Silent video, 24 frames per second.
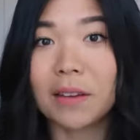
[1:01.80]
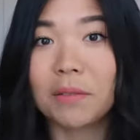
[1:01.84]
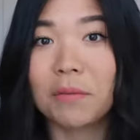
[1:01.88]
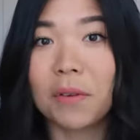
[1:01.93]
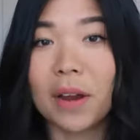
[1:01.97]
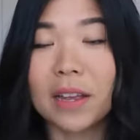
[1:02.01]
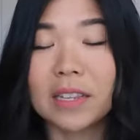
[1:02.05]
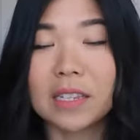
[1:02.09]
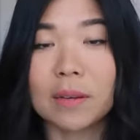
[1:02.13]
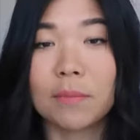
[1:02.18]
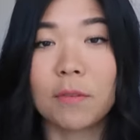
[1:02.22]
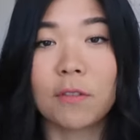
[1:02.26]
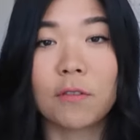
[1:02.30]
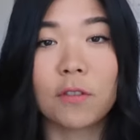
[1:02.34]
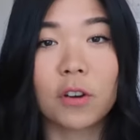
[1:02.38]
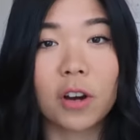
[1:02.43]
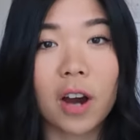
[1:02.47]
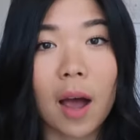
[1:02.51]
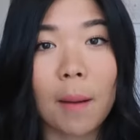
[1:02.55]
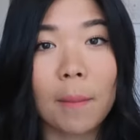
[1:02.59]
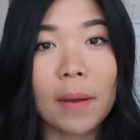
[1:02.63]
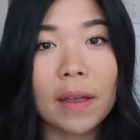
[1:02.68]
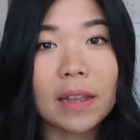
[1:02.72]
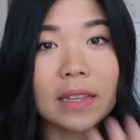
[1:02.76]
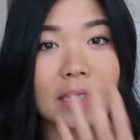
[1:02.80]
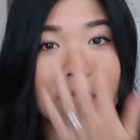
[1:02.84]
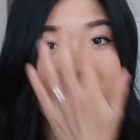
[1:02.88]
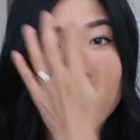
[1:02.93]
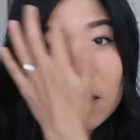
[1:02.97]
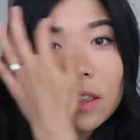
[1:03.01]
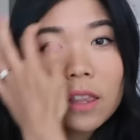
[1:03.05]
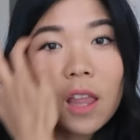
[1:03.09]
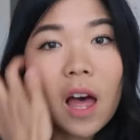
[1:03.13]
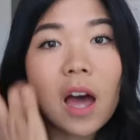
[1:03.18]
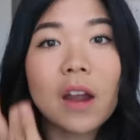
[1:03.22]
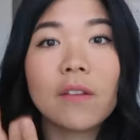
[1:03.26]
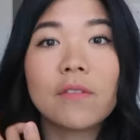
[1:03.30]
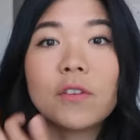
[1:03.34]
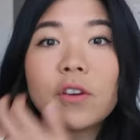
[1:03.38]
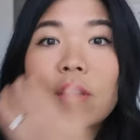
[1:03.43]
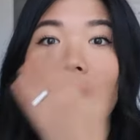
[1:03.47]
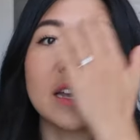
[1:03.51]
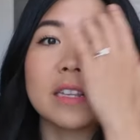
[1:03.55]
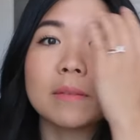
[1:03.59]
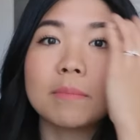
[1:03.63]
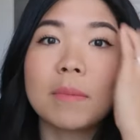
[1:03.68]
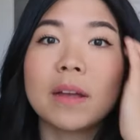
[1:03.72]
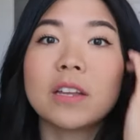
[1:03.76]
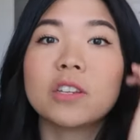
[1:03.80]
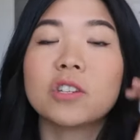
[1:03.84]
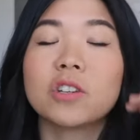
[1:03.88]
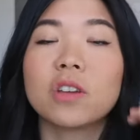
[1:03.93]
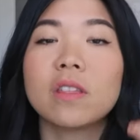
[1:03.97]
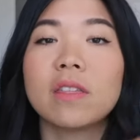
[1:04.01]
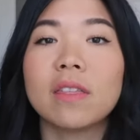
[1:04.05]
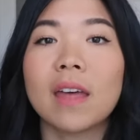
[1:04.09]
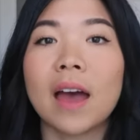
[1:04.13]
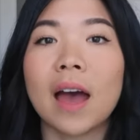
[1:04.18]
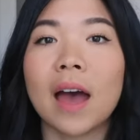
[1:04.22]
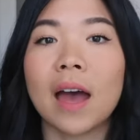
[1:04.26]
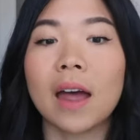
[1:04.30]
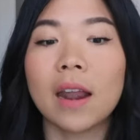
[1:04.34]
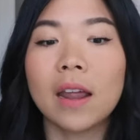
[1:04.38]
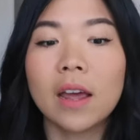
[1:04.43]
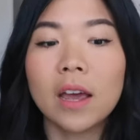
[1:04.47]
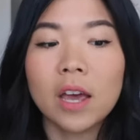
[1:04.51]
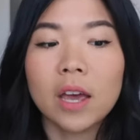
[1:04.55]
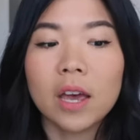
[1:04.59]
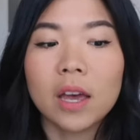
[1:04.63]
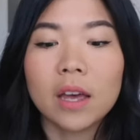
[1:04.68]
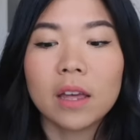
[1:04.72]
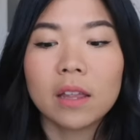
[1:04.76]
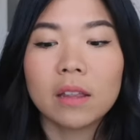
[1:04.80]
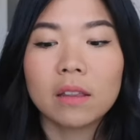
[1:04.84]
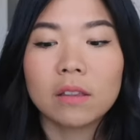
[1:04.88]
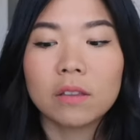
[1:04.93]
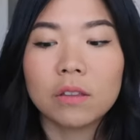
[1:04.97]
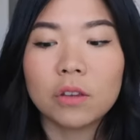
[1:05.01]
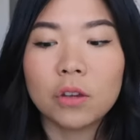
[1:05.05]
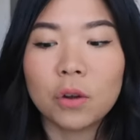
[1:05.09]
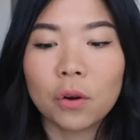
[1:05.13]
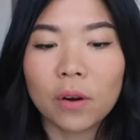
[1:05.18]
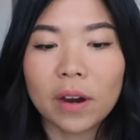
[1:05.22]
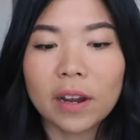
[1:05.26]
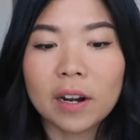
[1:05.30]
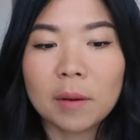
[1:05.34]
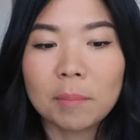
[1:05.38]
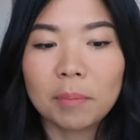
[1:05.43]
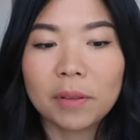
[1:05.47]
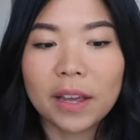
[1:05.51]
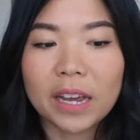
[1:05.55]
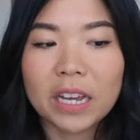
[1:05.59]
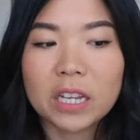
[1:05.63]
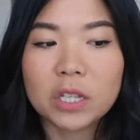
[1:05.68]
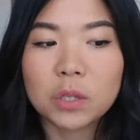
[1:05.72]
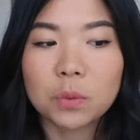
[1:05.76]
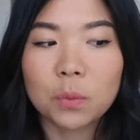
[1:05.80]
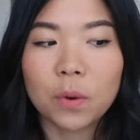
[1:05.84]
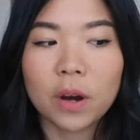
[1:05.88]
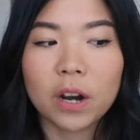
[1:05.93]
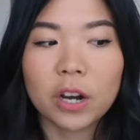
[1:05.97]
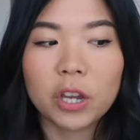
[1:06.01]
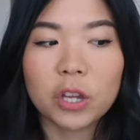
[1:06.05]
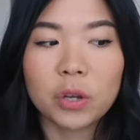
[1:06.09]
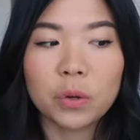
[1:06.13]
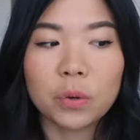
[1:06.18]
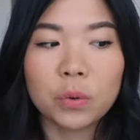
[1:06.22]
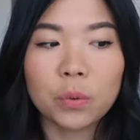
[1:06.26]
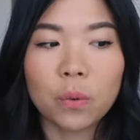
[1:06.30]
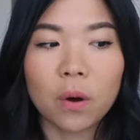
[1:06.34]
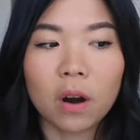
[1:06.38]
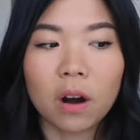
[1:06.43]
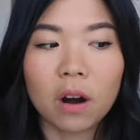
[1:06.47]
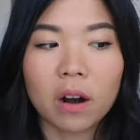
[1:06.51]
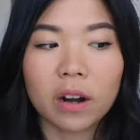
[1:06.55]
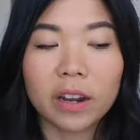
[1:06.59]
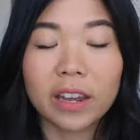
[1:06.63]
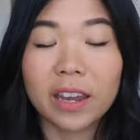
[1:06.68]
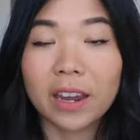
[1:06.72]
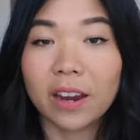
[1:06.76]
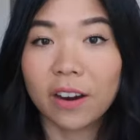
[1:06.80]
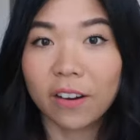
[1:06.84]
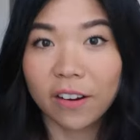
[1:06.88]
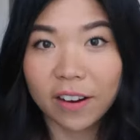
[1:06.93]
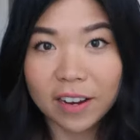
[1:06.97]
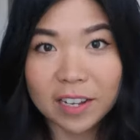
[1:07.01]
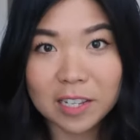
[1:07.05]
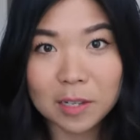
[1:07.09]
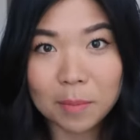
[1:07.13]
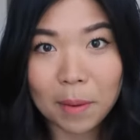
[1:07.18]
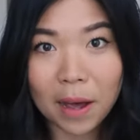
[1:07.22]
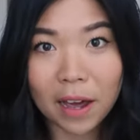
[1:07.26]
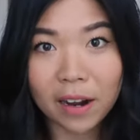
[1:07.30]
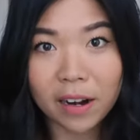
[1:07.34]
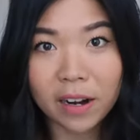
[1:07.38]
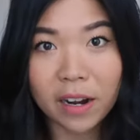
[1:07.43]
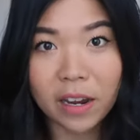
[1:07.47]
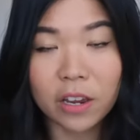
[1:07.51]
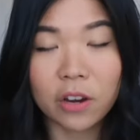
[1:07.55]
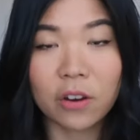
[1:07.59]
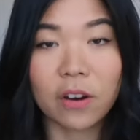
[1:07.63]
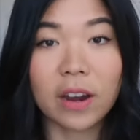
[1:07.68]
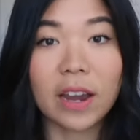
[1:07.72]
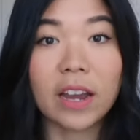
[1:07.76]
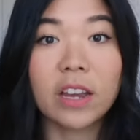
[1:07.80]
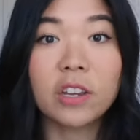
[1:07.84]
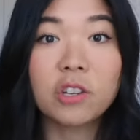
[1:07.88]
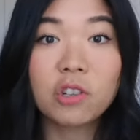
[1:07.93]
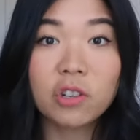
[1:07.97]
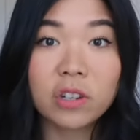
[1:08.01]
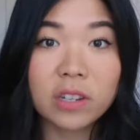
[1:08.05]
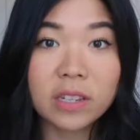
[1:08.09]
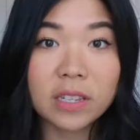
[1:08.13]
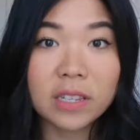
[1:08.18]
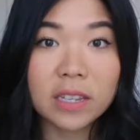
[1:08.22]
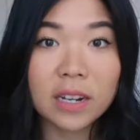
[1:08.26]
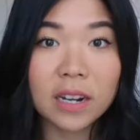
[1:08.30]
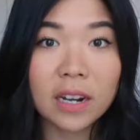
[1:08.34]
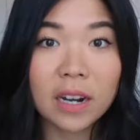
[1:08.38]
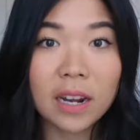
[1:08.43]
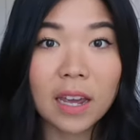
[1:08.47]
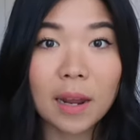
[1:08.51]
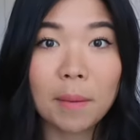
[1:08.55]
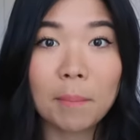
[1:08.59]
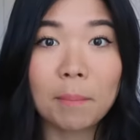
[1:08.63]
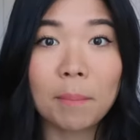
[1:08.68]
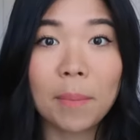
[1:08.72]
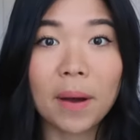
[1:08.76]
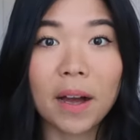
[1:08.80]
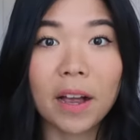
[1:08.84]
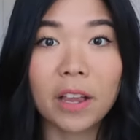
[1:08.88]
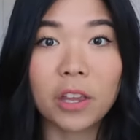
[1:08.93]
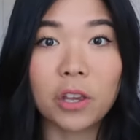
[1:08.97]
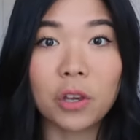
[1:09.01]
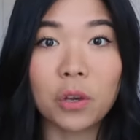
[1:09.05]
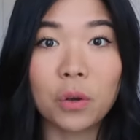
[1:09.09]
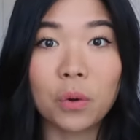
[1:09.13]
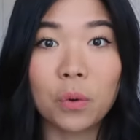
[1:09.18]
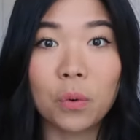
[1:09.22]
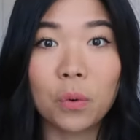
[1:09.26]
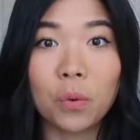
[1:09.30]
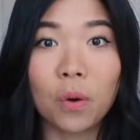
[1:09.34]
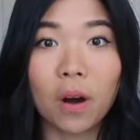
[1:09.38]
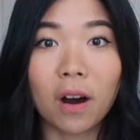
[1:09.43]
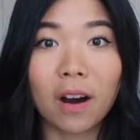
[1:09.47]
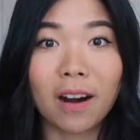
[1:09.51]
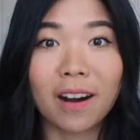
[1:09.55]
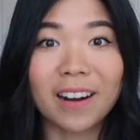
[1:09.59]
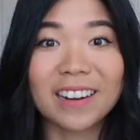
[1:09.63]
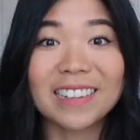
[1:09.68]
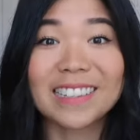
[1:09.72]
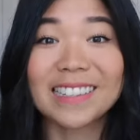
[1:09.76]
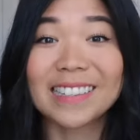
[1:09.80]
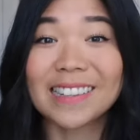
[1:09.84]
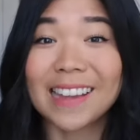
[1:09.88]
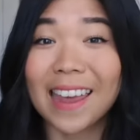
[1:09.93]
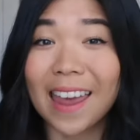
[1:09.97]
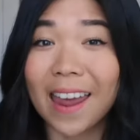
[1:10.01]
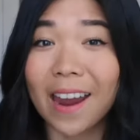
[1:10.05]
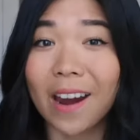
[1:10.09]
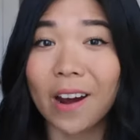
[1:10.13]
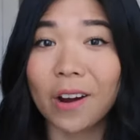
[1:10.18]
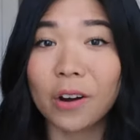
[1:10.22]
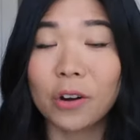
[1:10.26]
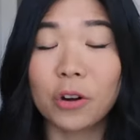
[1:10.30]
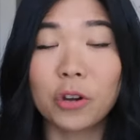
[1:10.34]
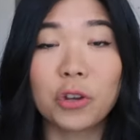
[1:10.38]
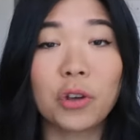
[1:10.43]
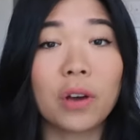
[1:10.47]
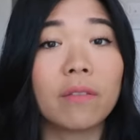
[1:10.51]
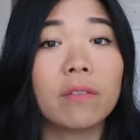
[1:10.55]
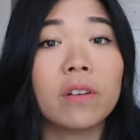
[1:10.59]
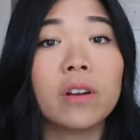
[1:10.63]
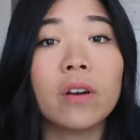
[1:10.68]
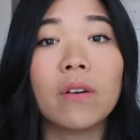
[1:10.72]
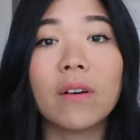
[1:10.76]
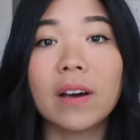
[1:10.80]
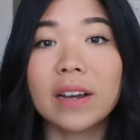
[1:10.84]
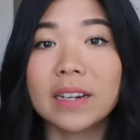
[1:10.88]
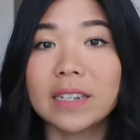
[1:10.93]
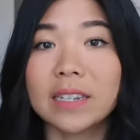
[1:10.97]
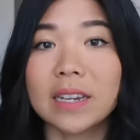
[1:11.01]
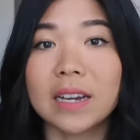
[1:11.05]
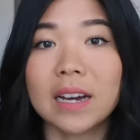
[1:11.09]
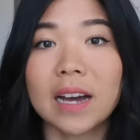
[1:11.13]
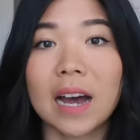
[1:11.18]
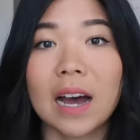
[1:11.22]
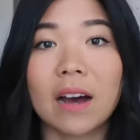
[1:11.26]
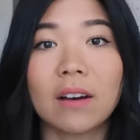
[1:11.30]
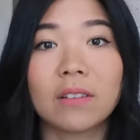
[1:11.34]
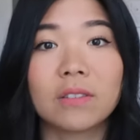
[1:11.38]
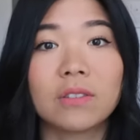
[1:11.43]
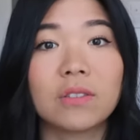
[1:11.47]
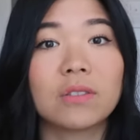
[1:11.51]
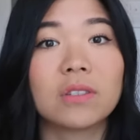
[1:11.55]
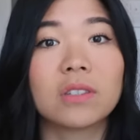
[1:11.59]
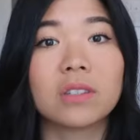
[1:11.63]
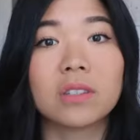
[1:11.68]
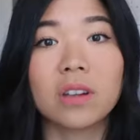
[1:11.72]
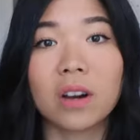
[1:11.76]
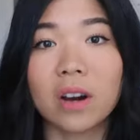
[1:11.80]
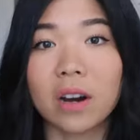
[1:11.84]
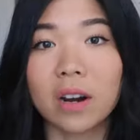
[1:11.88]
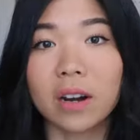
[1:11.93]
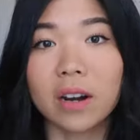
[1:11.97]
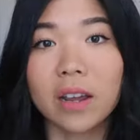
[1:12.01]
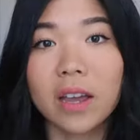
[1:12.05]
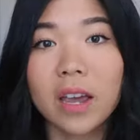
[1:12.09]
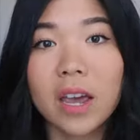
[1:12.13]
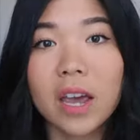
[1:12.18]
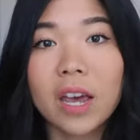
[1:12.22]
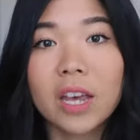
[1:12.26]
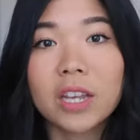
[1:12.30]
and read some of your comments, and a lot of you guys mentioned that you're in a place where you are curious about it and you're interested in it, but you are scared or you have no idea how to start.